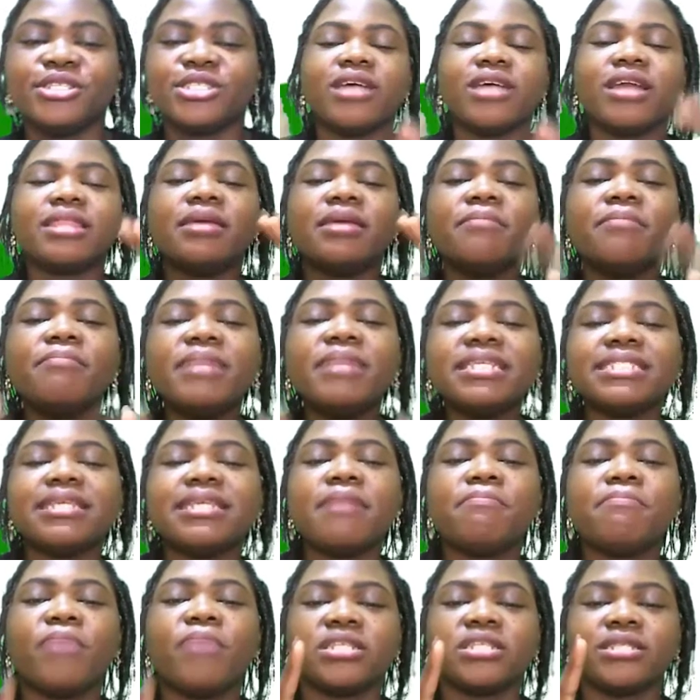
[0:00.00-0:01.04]
So the
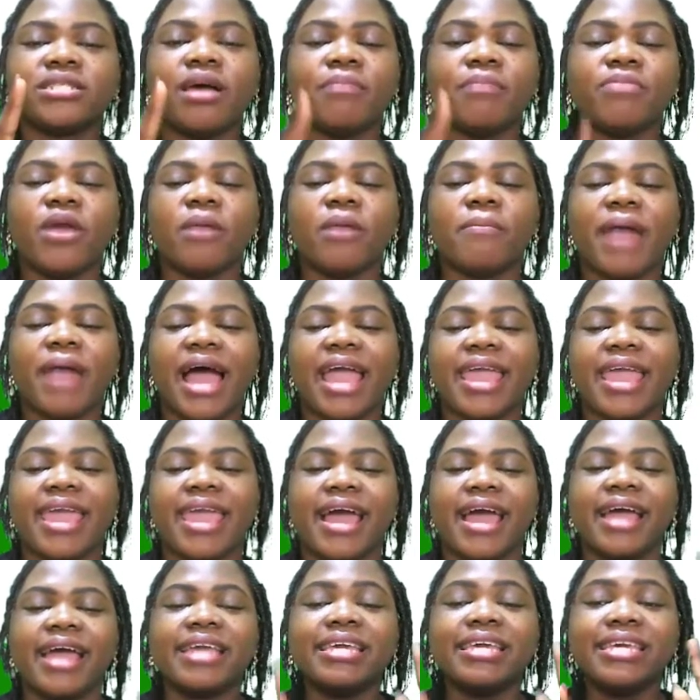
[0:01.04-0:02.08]
missing bottom number
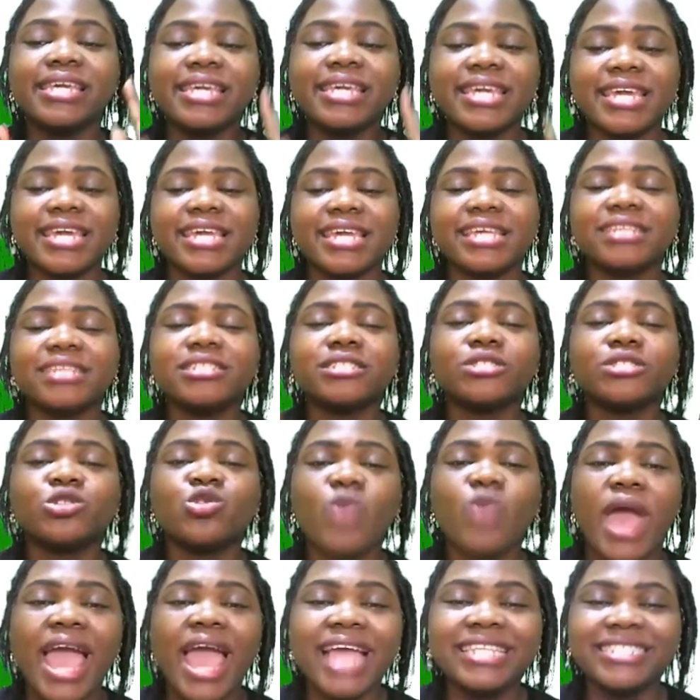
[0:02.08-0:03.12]
here is
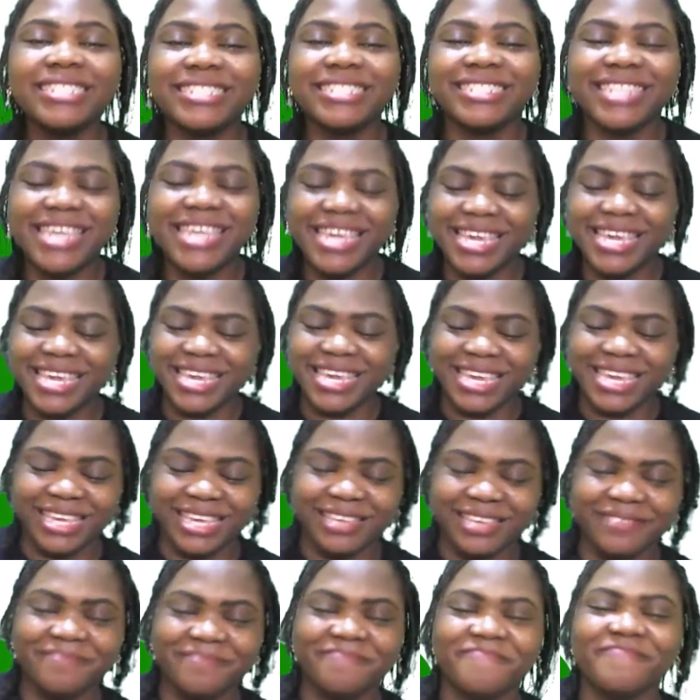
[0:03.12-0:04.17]
20.
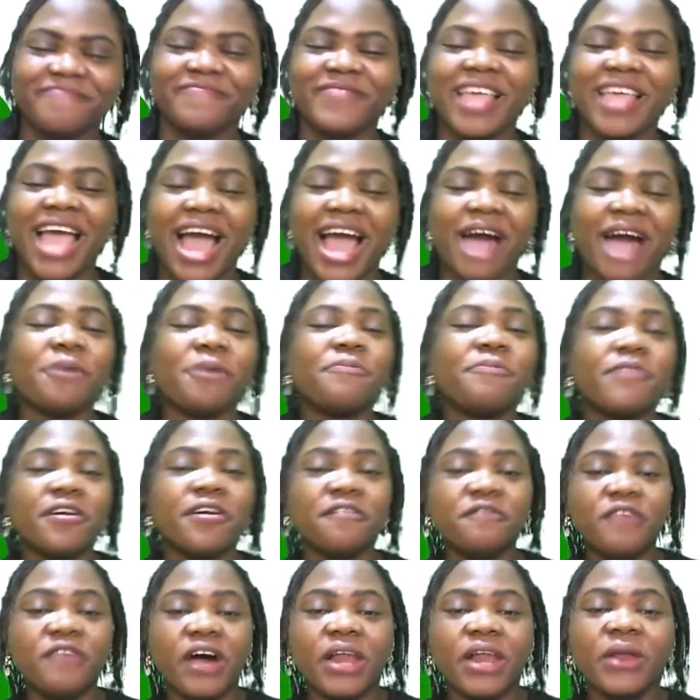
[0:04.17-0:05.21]
I hope
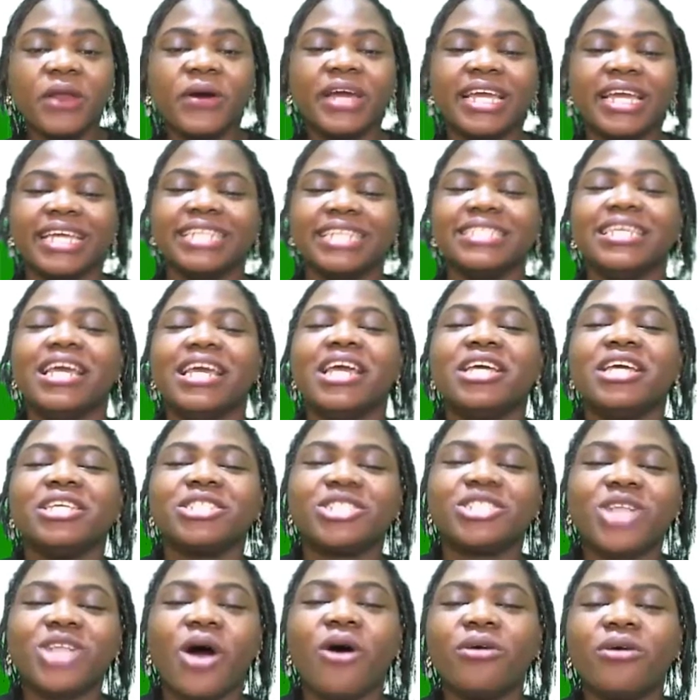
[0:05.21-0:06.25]
you're following.
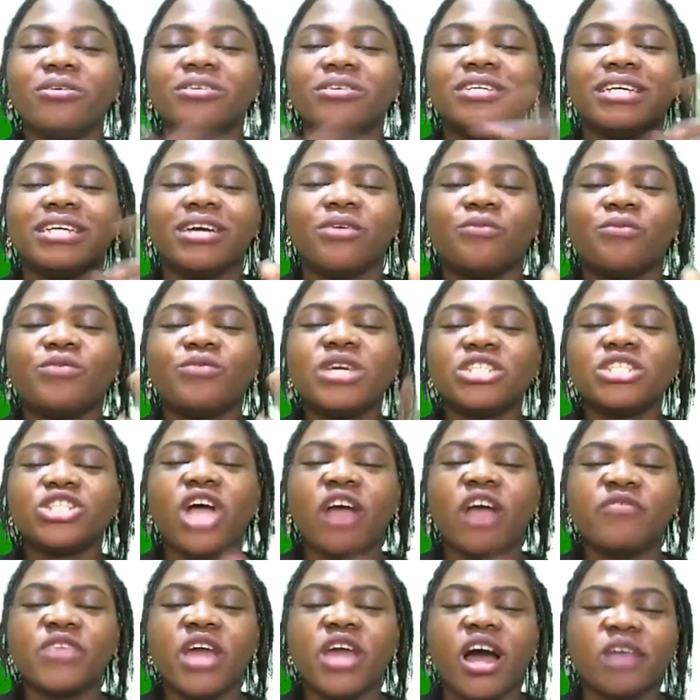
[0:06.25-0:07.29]
So which
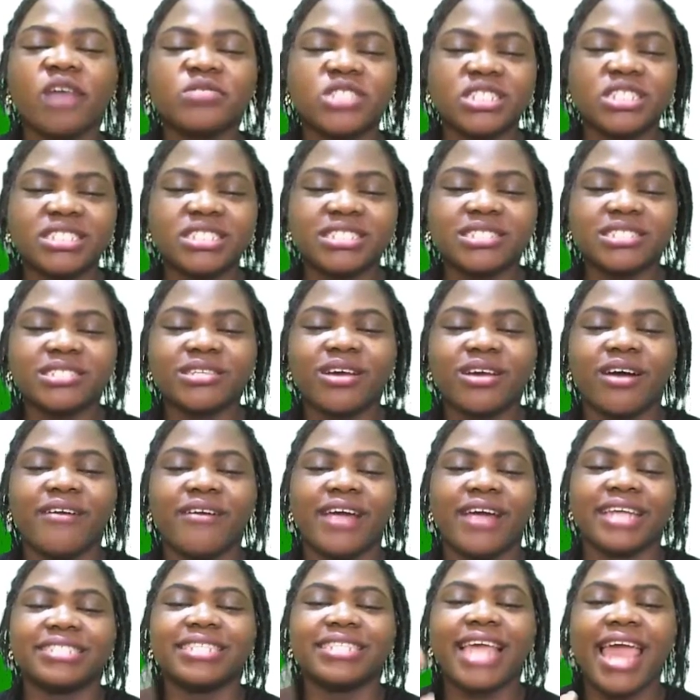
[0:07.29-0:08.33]
of the options is
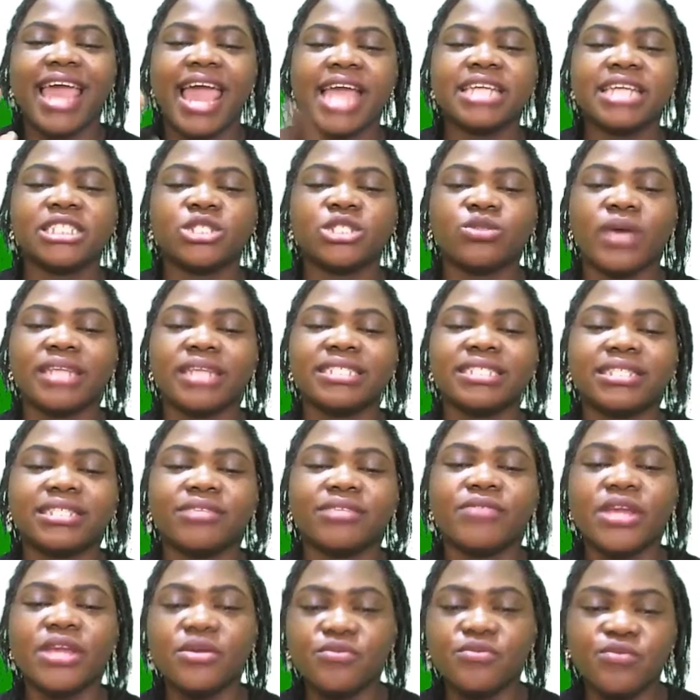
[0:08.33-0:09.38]
correct? A is
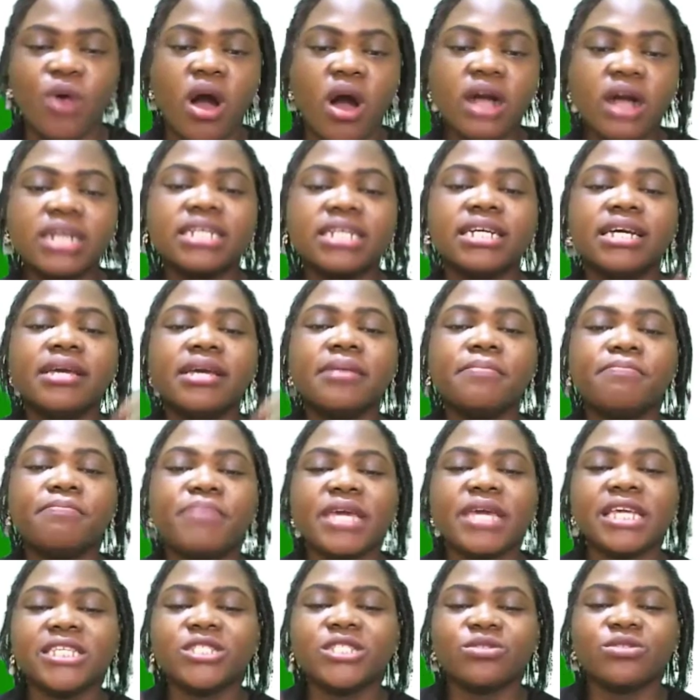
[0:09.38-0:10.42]
23, wrong.
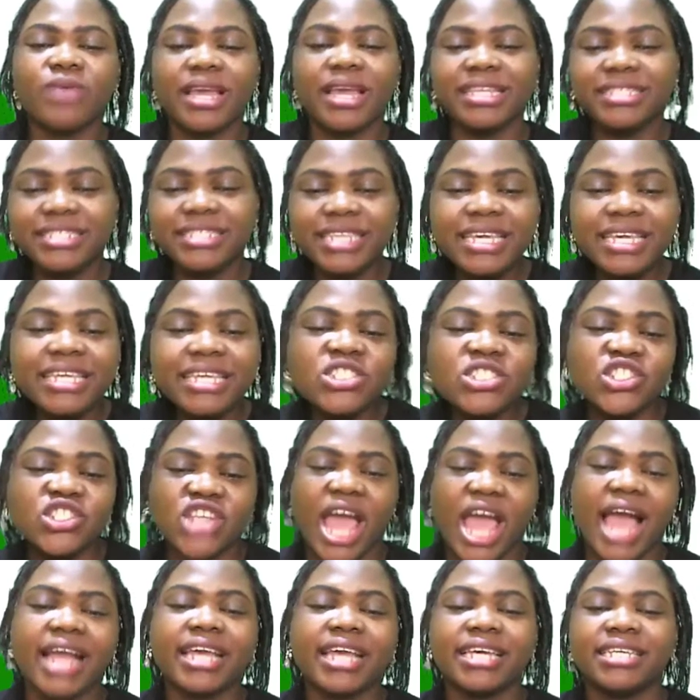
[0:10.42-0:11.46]
B is 20,
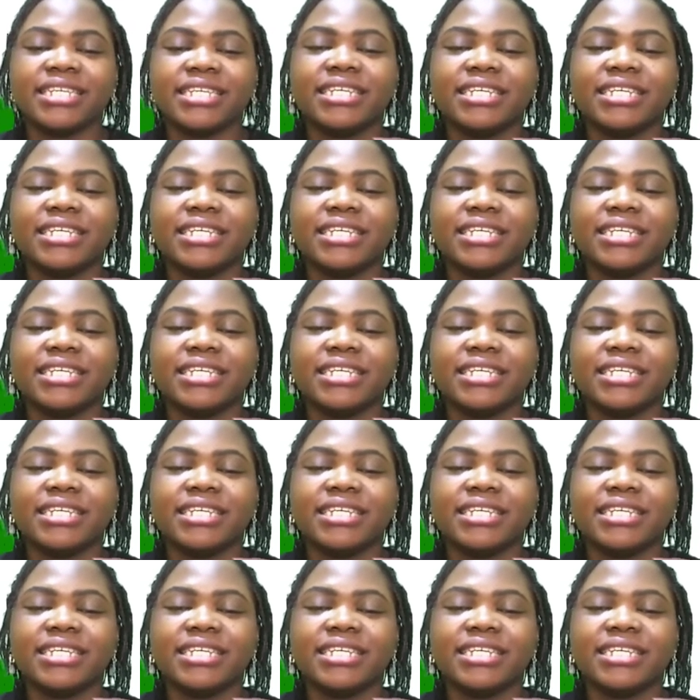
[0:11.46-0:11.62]
check.